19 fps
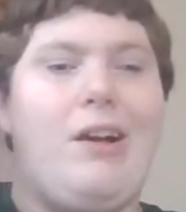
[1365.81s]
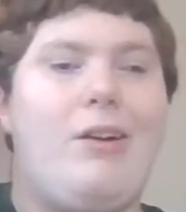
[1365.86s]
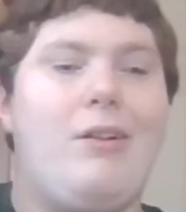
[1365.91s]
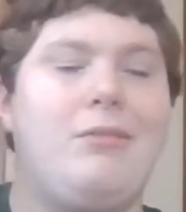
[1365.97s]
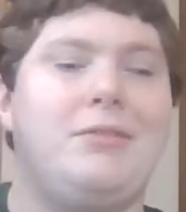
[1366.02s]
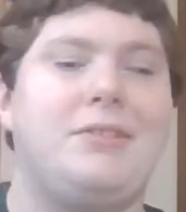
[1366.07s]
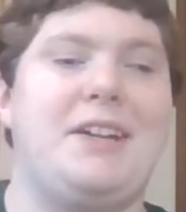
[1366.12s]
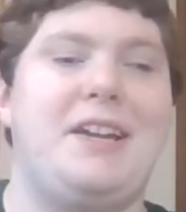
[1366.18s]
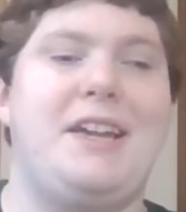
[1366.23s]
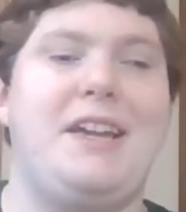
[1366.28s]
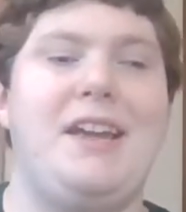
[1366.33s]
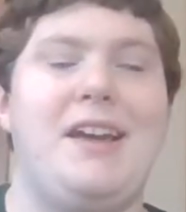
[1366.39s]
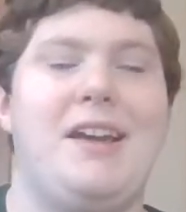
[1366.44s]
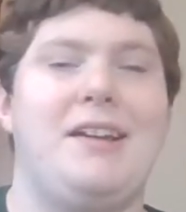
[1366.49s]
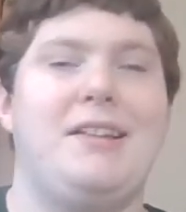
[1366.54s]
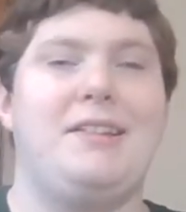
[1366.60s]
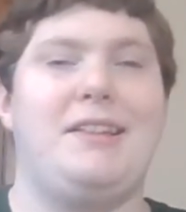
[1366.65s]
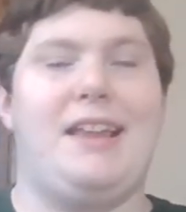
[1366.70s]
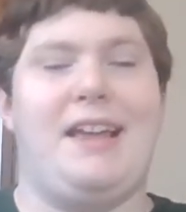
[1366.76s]
Only
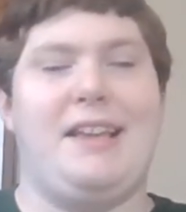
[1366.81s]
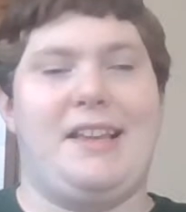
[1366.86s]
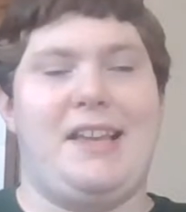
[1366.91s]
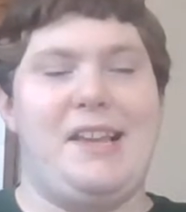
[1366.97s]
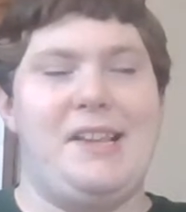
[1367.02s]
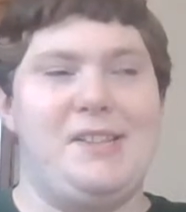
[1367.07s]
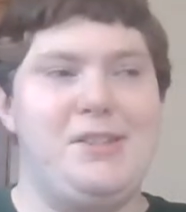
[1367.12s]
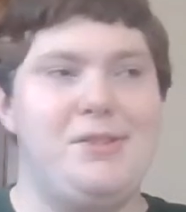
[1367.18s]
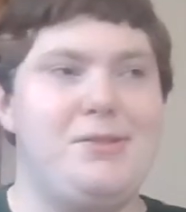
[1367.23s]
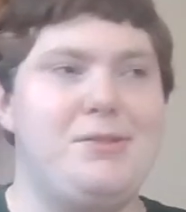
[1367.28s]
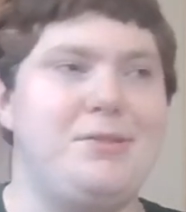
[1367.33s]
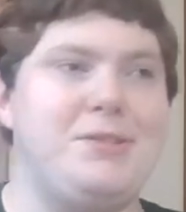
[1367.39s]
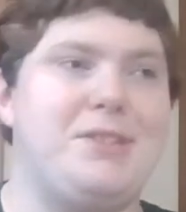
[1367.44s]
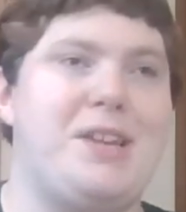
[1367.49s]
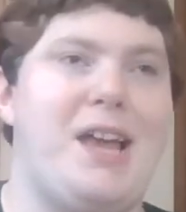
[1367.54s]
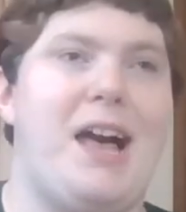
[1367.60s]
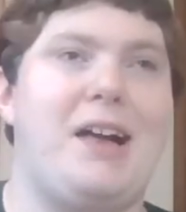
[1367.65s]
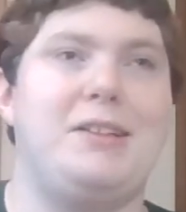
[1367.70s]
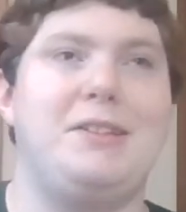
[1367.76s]
like Izuku's
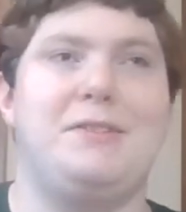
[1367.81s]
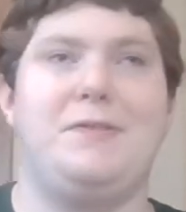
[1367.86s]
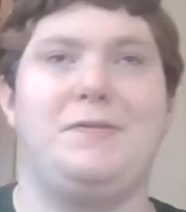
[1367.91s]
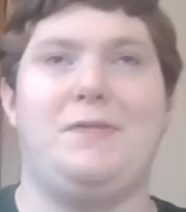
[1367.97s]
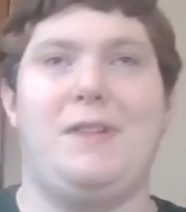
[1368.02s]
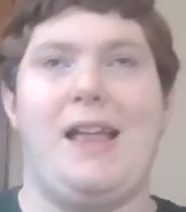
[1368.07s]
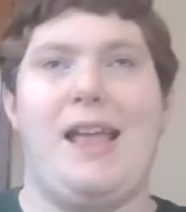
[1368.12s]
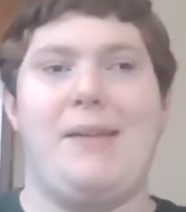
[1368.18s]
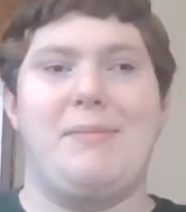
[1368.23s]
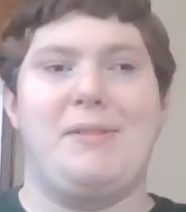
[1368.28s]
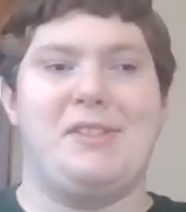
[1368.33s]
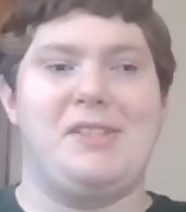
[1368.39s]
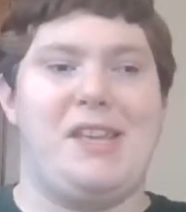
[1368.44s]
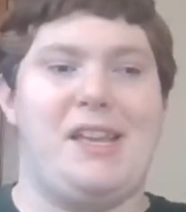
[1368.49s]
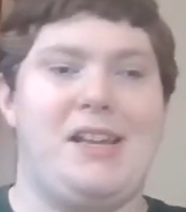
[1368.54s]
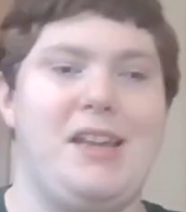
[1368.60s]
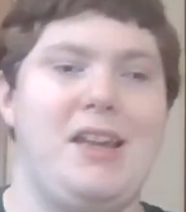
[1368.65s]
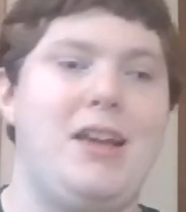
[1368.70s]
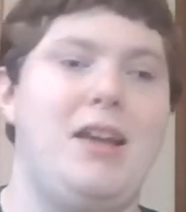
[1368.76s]
Talonflame is
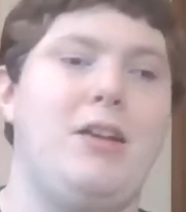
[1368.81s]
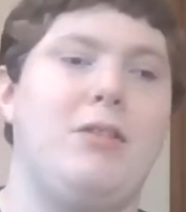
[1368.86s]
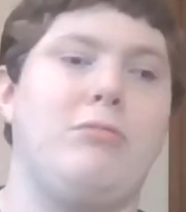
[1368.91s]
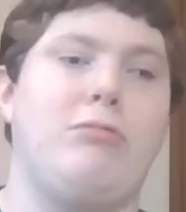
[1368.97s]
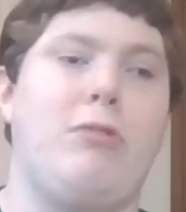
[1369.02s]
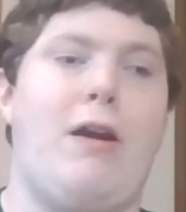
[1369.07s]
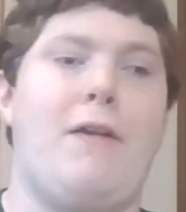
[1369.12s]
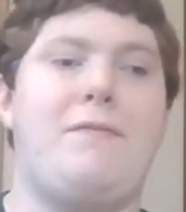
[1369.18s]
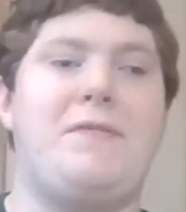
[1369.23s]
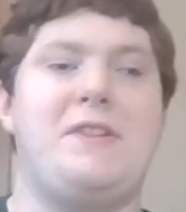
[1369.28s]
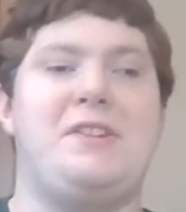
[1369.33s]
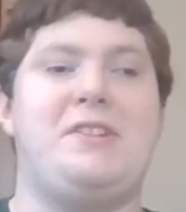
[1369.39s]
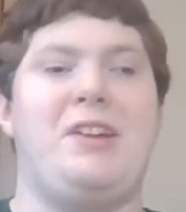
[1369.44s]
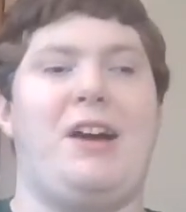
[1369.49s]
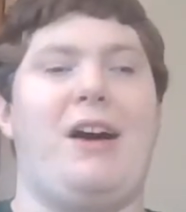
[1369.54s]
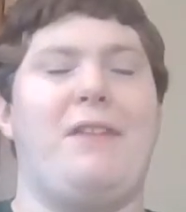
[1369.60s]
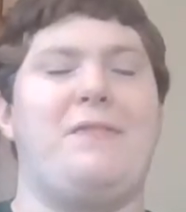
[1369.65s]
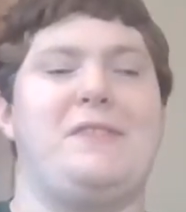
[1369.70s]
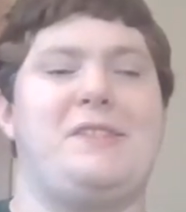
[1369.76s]
like rough and
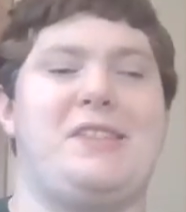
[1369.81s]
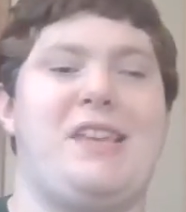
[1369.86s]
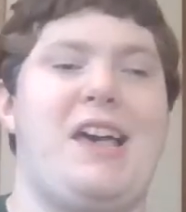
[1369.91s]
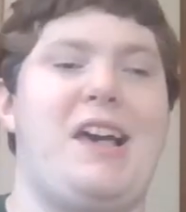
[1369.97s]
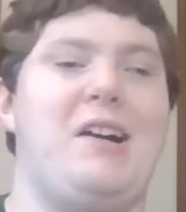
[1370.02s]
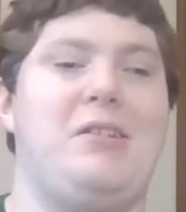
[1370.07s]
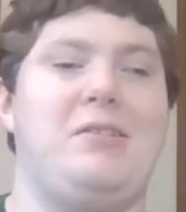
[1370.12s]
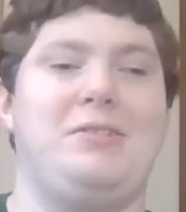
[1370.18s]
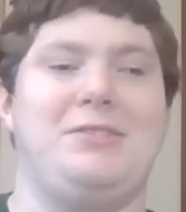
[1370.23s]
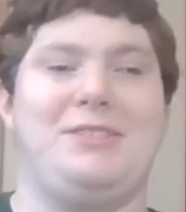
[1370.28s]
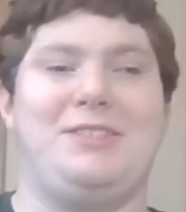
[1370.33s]
tough as hell.